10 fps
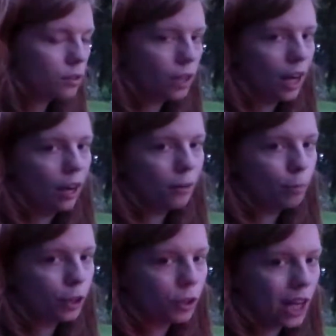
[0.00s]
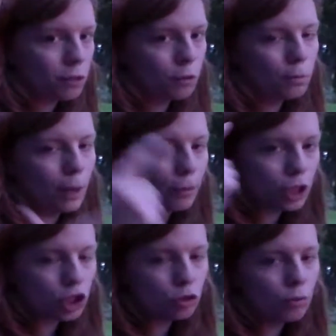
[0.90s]
So yeah, I'll bring you guys with me. I'm gonna
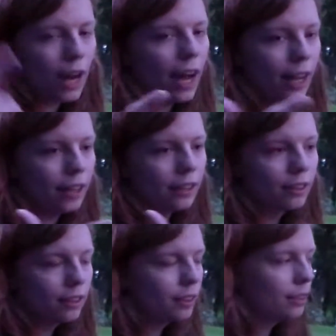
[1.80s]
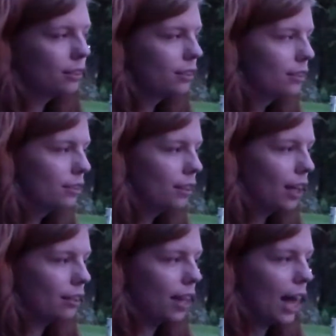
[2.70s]
try
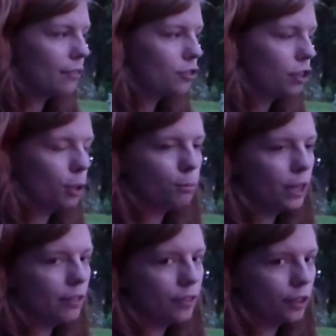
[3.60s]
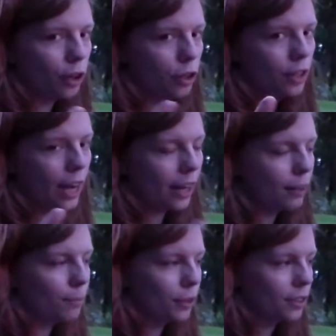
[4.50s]
and live stream, even though you're not
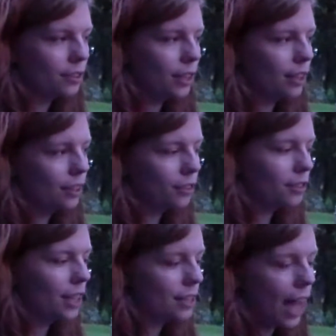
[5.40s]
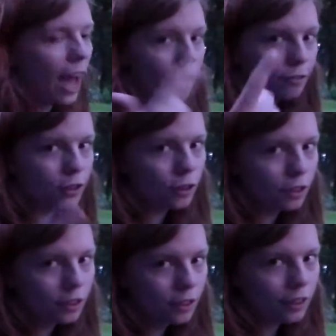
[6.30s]
gonna be able to see. You'll see it
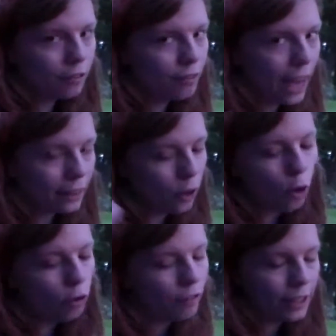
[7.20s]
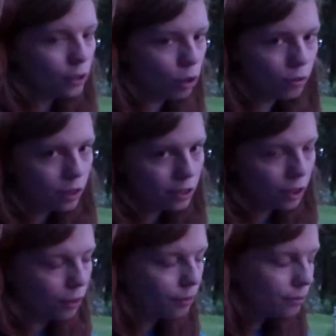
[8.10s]
after the fact the whole event's over.
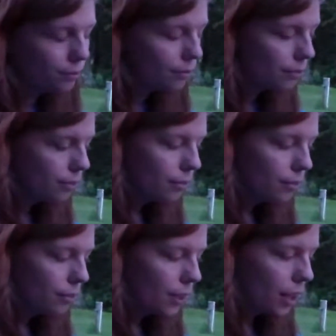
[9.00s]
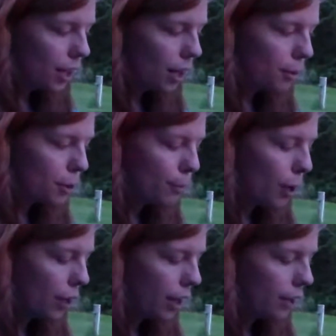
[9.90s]
So that's
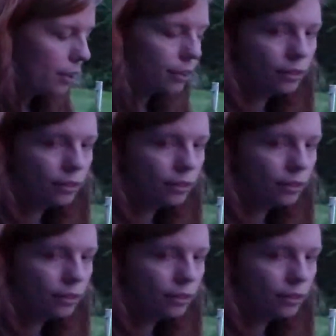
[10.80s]
about it.